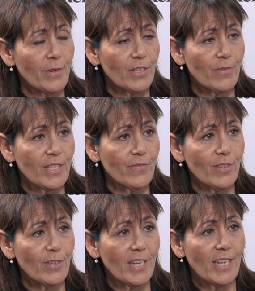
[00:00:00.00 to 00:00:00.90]
credit transfer
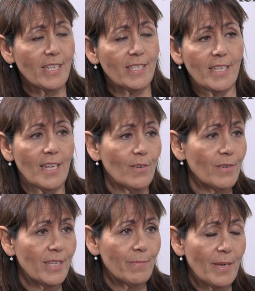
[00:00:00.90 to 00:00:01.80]
lookalike,
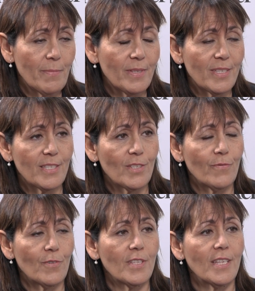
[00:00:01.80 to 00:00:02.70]
salary payments, and so
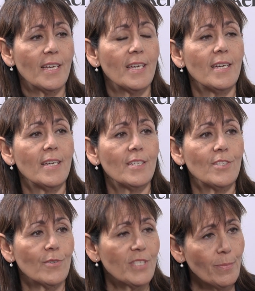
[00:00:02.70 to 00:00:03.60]
forth.
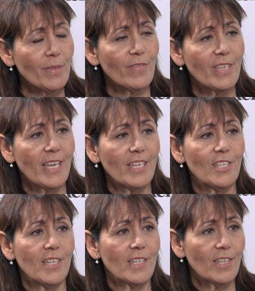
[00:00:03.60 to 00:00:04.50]
So
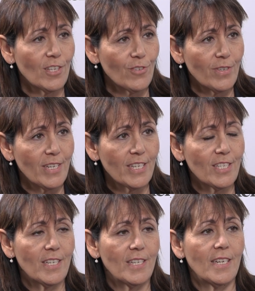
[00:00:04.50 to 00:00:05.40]
simplification, cost
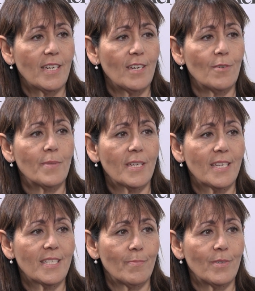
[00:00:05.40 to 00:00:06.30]
reduction, and I hope the
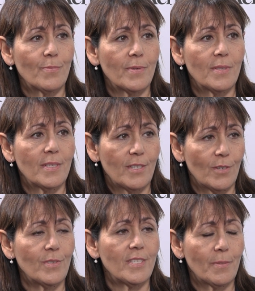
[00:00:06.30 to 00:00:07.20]
customers will
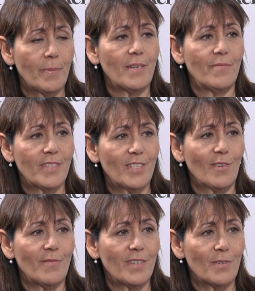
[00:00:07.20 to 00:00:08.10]
notice the benefit
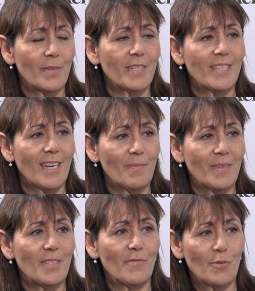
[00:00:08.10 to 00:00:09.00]
of real time
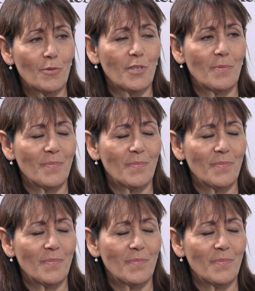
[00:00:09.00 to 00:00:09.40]
in the future.